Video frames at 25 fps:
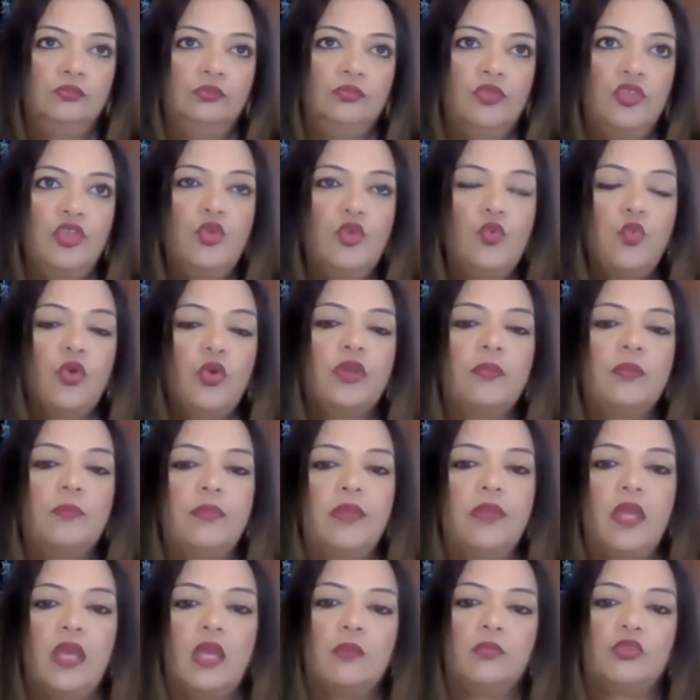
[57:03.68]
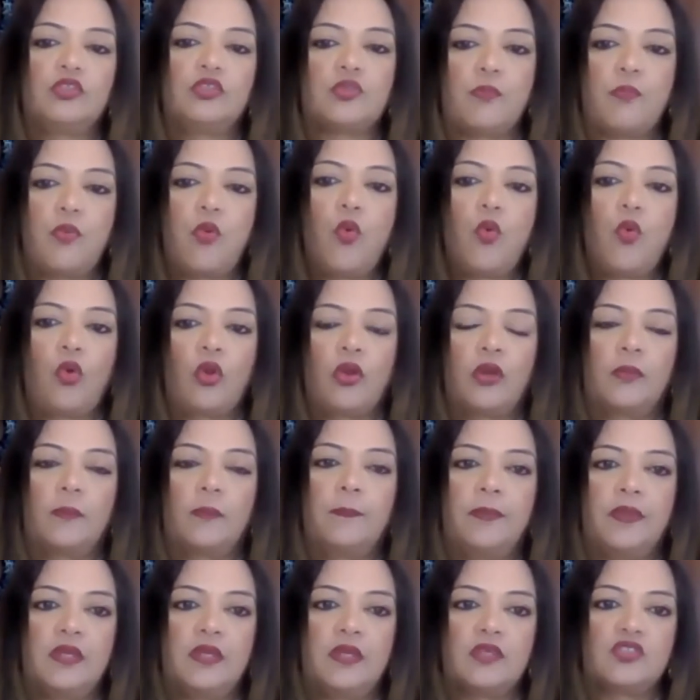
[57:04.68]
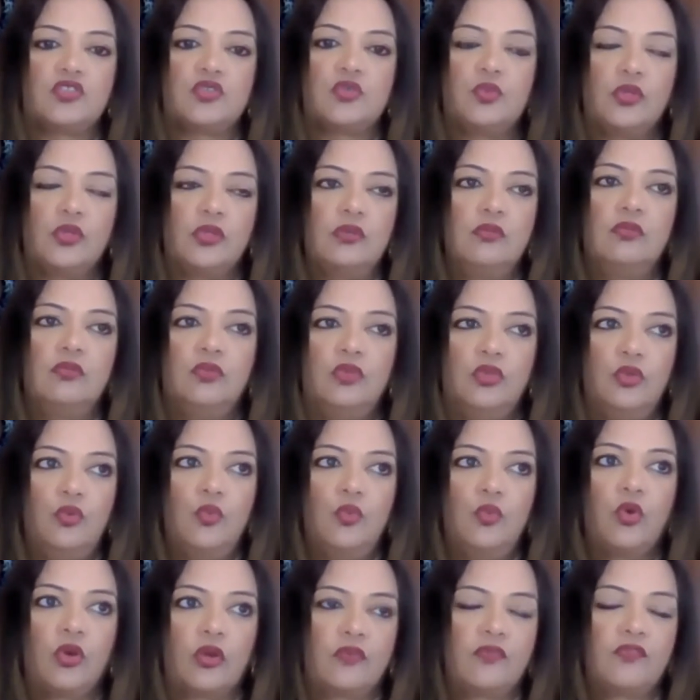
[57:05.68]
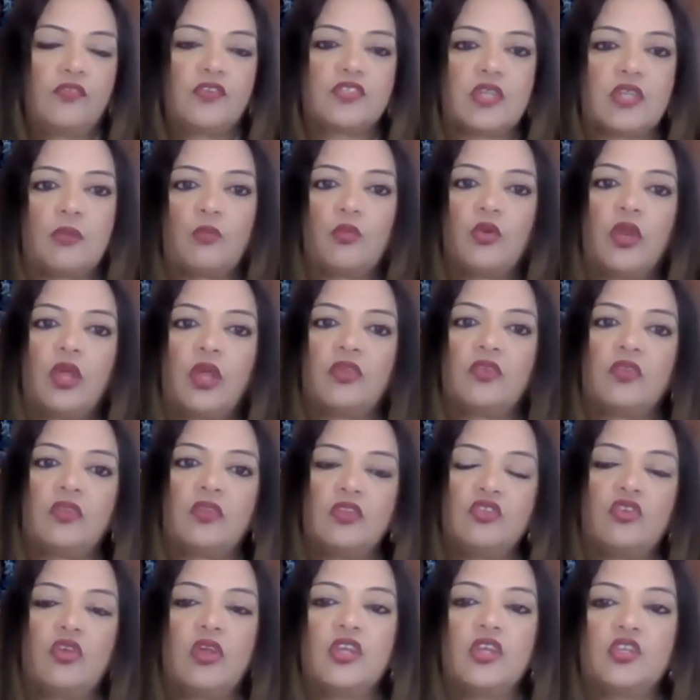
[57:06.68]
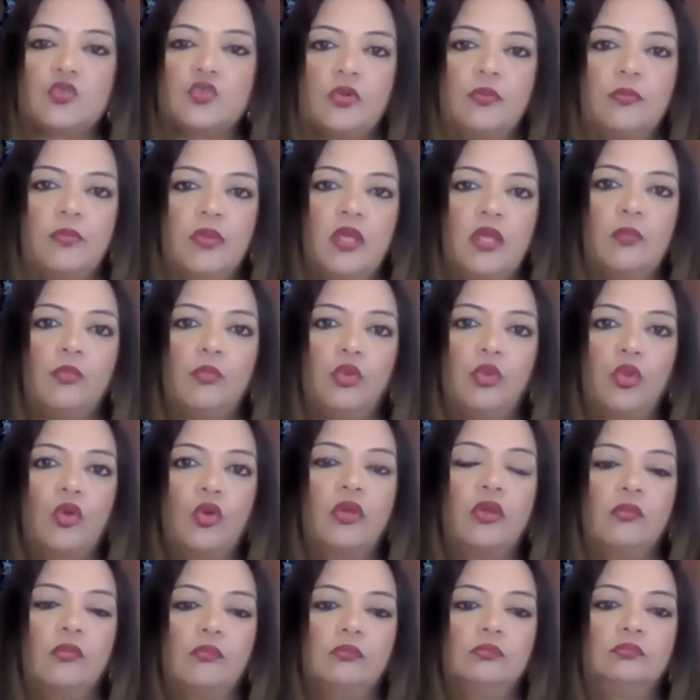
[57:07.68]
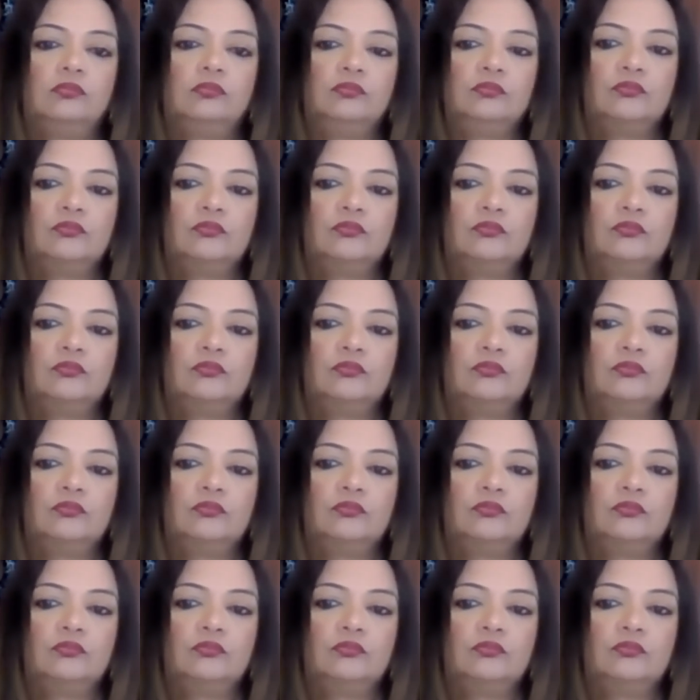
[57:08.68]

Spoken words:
you wouldn't be able to port because you'd work for someone other than your H-1B employer.